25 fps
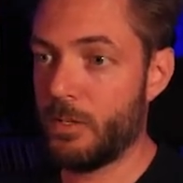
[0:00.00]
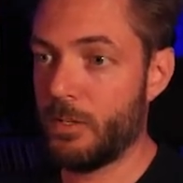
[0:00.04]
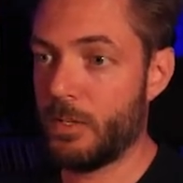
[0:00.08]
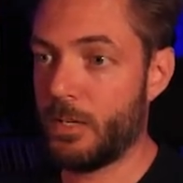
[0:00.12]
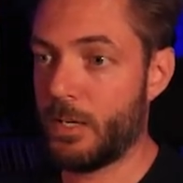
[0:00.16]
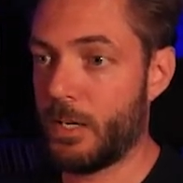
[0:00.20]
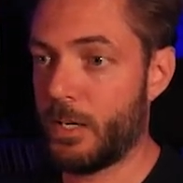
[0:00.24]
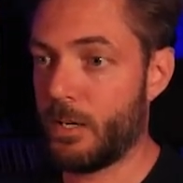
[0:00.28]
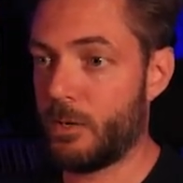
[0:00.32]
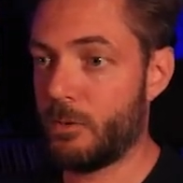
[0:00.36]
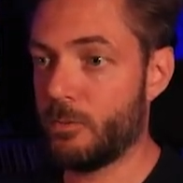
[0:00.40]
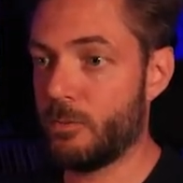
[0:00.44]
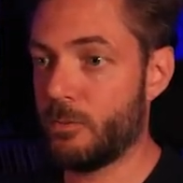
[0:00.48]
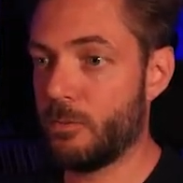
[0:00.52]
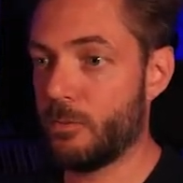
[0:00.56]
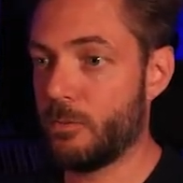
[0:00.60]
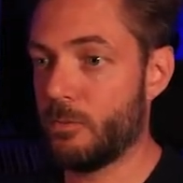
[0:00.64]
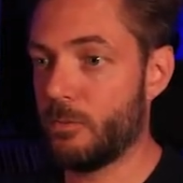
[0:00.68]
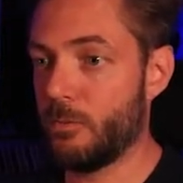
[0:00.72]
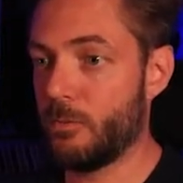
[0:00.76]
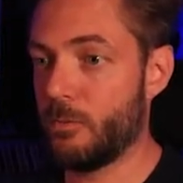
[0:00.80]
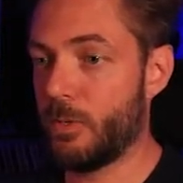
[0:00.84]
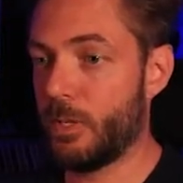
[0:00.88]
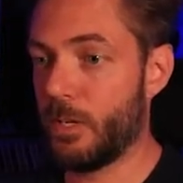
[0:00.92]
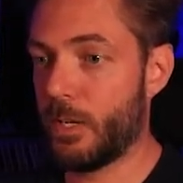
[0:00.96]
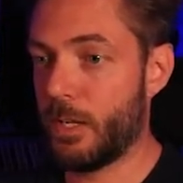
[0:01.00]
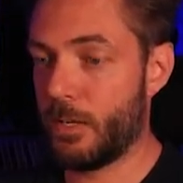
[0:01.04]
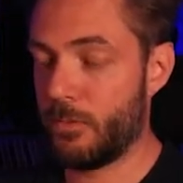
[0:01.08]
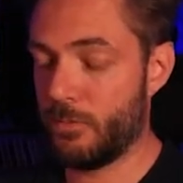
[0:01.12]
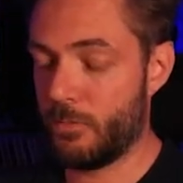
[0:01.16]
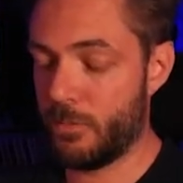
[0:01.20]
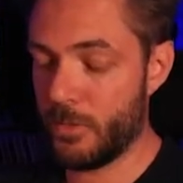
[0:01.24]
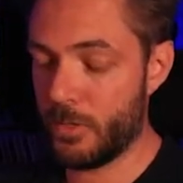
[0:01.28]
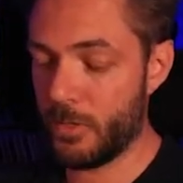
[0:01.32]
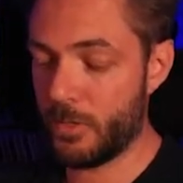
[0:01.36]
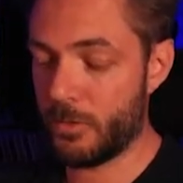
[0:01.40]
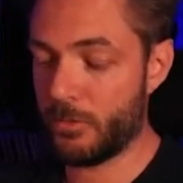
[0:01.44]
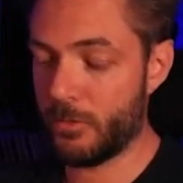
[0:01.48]
Now we can
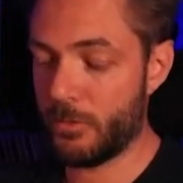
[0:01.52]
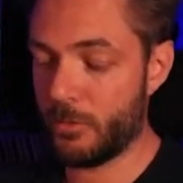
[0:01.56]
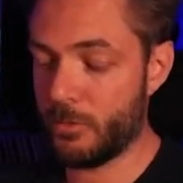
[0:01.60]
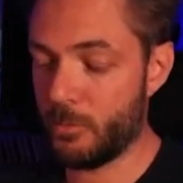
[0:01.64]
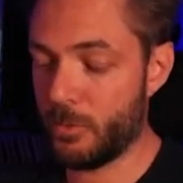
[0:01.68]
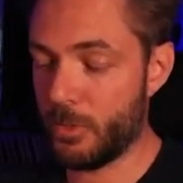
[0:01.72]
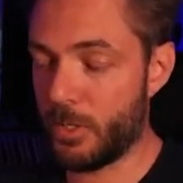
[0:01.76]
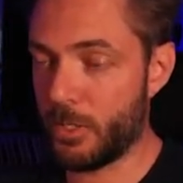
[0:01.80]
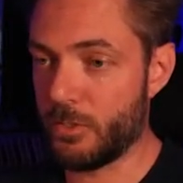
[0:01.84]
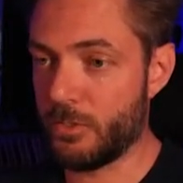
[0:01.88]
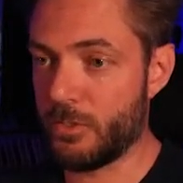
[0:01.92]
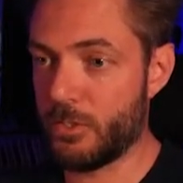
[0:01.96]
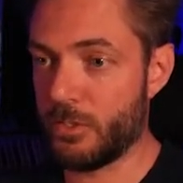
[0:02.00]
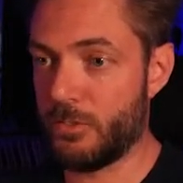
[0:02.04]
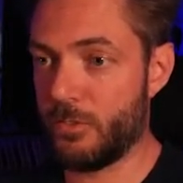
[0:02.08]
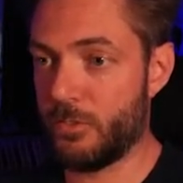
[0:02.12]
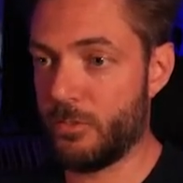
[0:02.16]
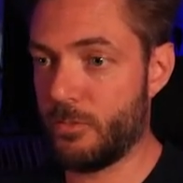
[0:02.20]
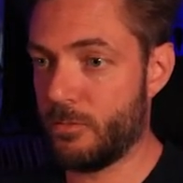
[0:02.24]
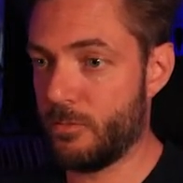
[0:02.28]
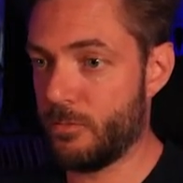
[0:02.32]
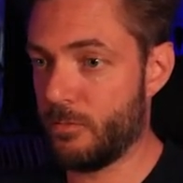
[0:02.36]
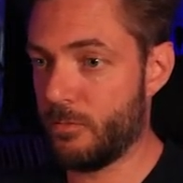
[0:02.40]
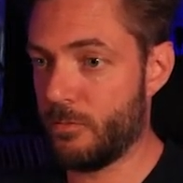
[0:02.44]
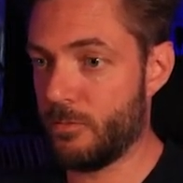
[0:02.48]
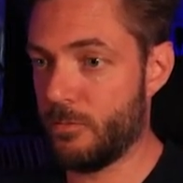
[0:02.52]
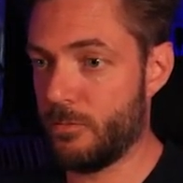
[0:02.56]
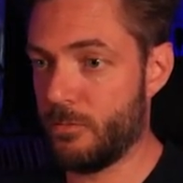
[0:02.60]
have this, we can just